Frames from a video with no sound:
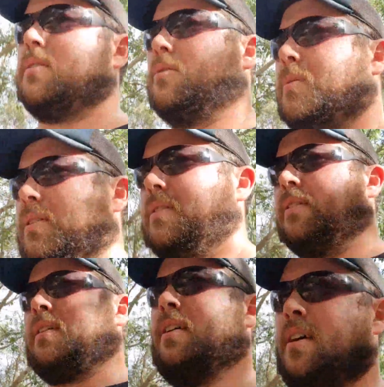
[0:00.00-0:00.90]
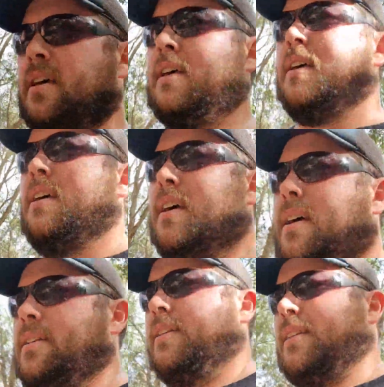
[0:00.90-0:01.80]
a little bit
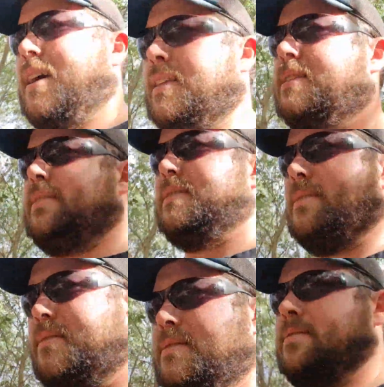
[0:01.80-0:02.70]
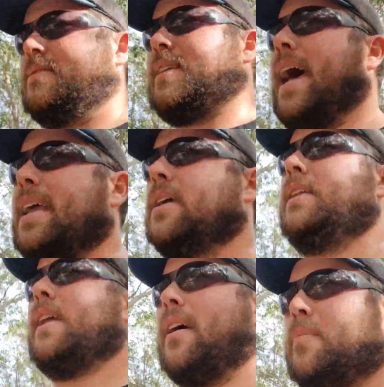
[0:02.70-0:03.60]
and take
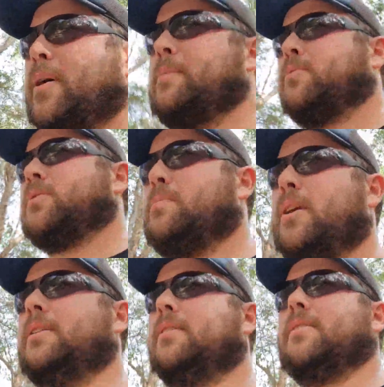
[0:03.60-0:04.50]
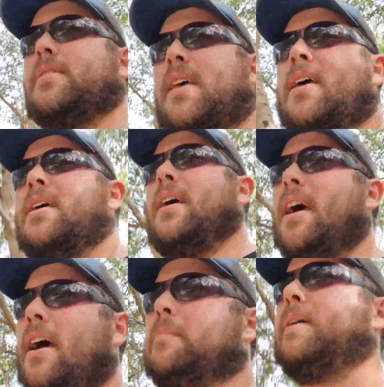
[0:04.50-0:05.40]
in other people's opinions
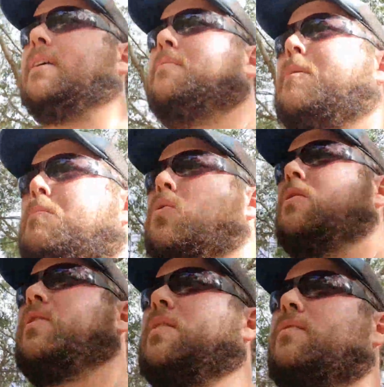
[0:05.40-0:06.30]
and make a bit more of an